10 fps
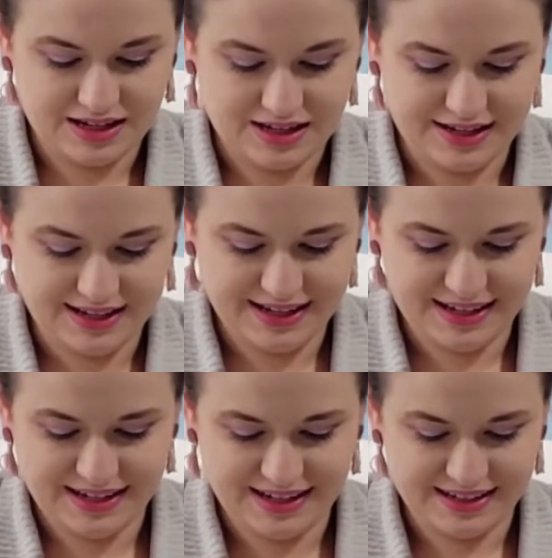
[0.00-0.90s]

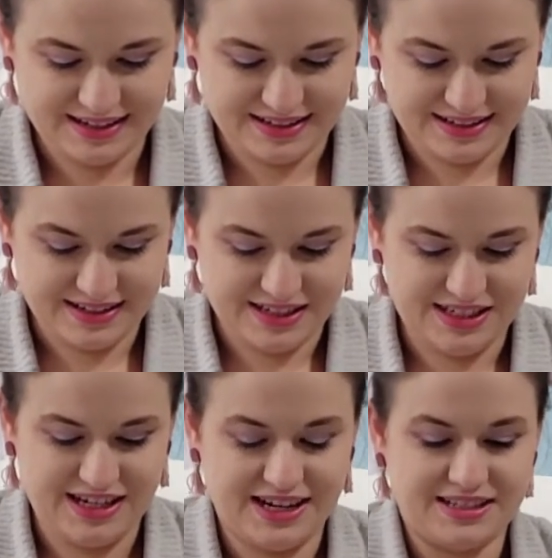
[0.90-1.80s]
Ah!
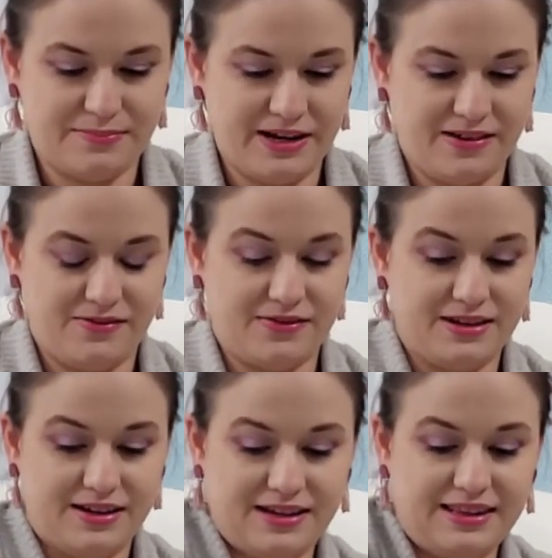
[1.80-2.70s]
She has a pair
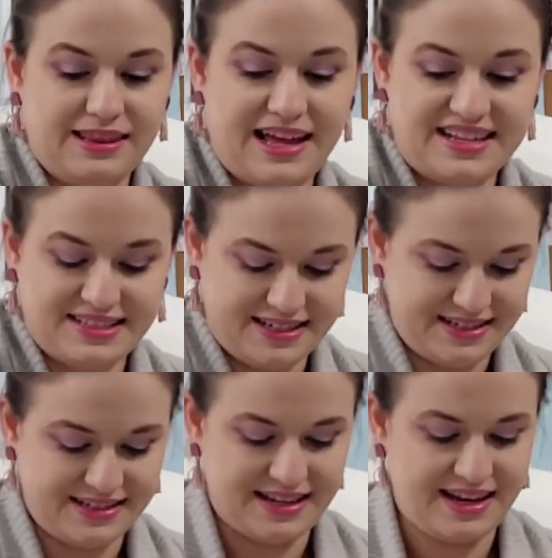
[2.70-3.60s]
of
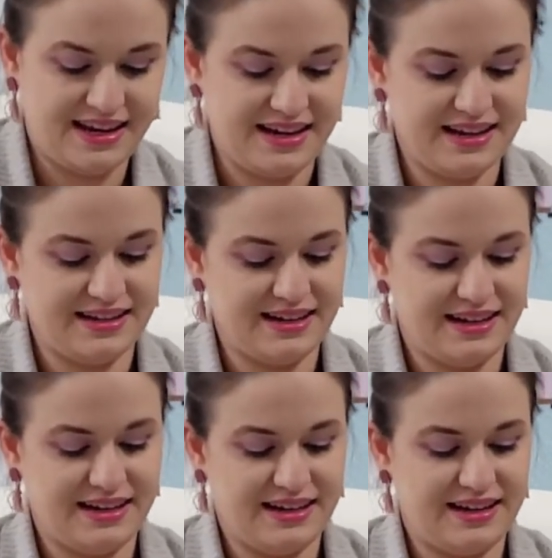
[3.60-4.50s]
glasses and
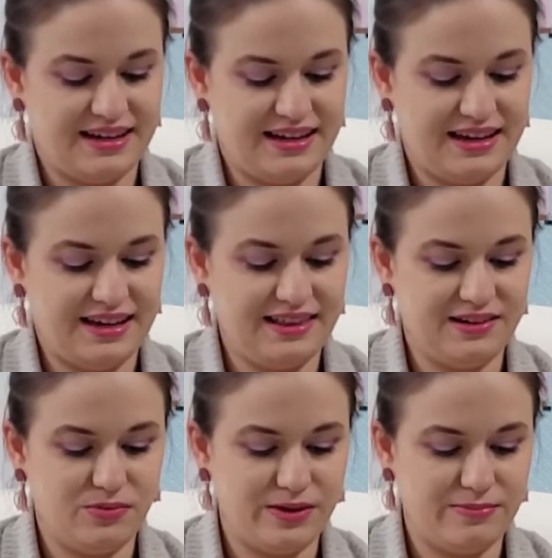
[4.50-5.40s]
a little
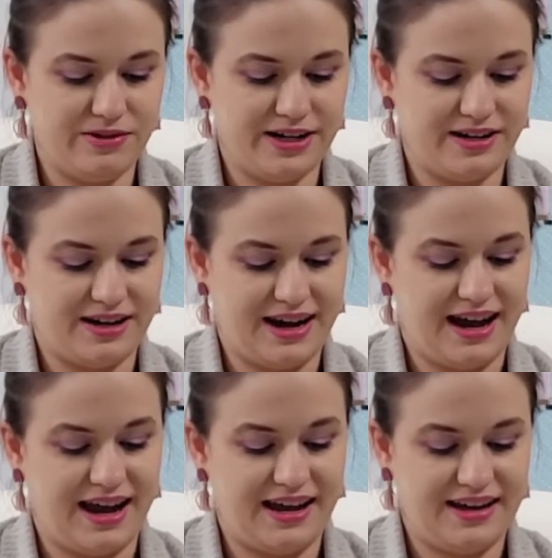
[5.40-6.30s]
windbreaker
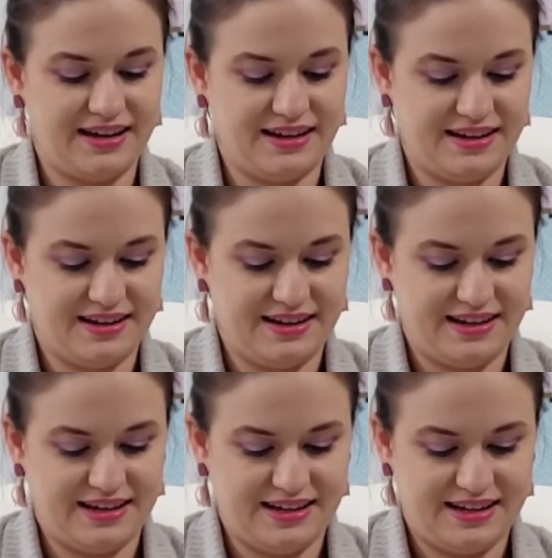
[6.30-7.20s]
hat
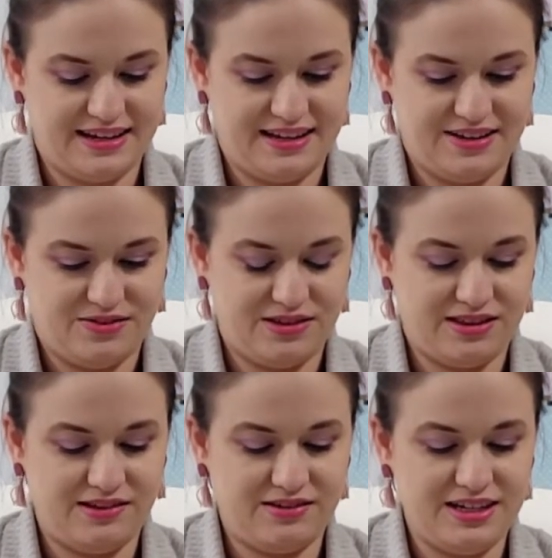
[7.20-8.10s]
with
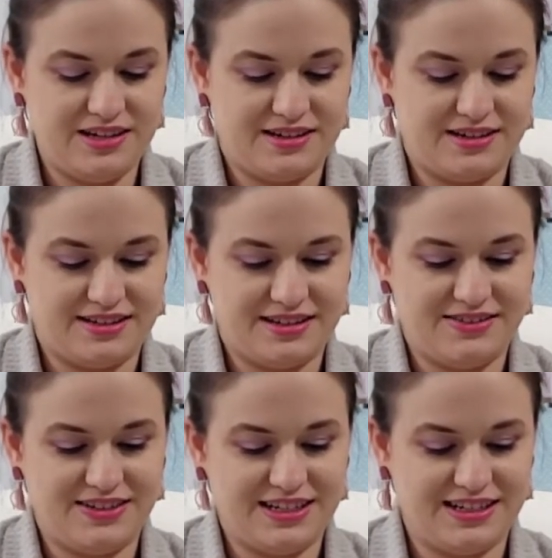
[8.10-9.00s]
little ears. Oh
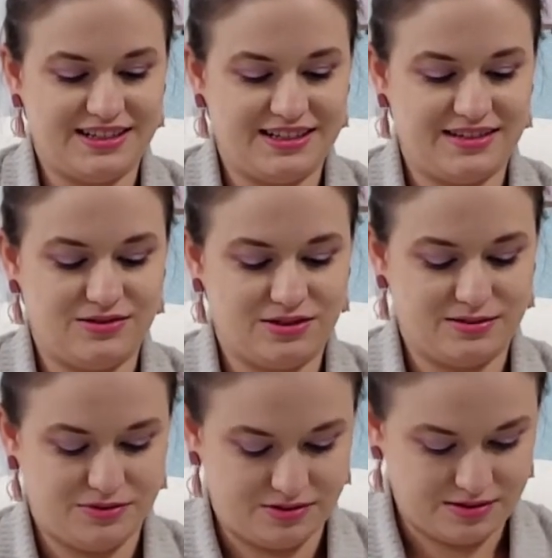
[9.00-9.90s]
my god, that's
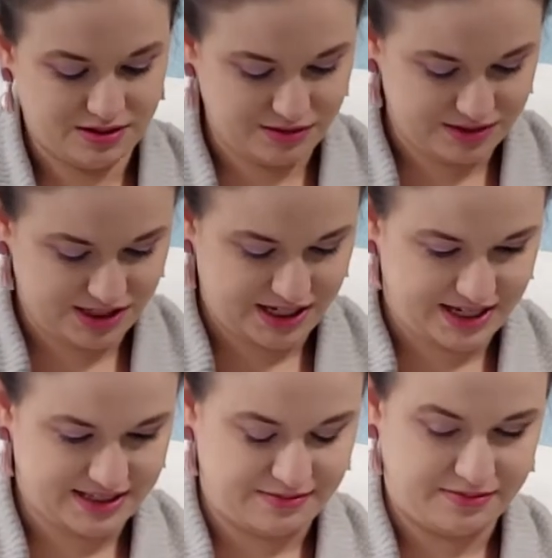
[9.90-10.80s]
adorable. Oh, and she
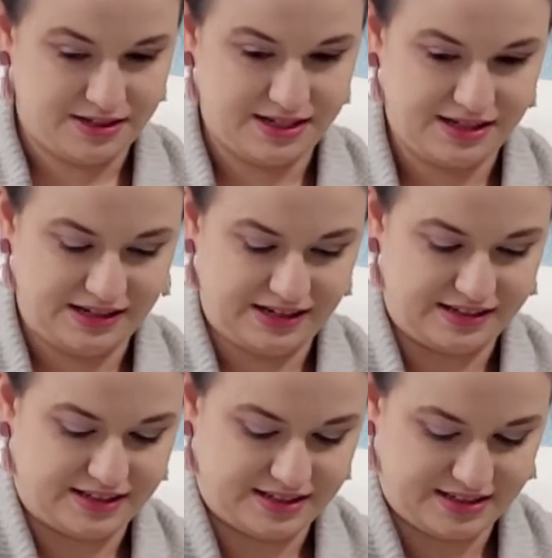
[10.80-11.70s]
has a hidden
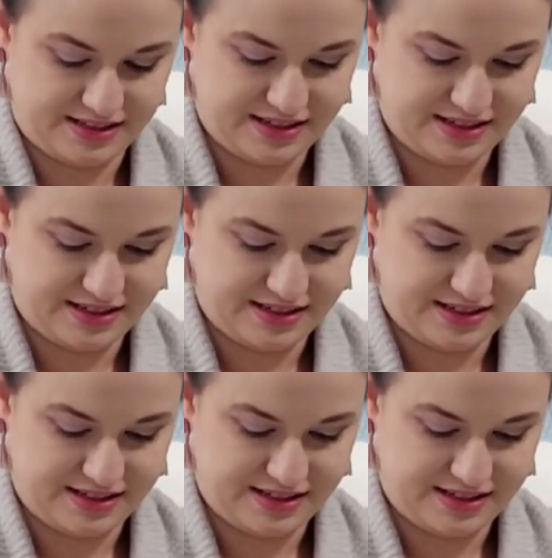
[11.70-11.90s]
necklace.